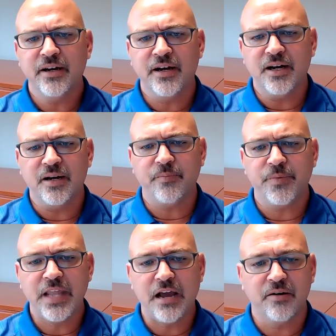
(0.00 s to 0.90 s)

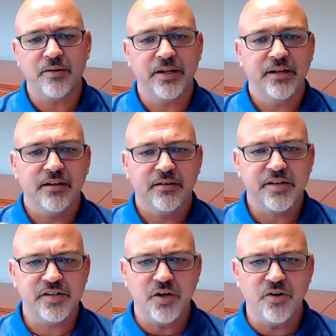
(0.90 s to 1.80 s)
Now,
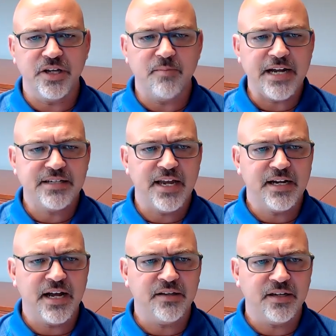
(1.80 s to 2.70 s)
this is only my
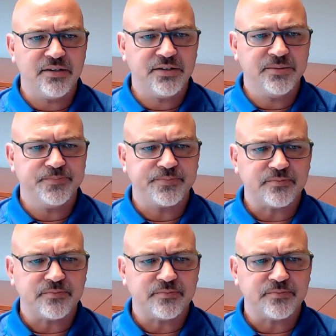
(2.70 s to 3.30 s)
take on this.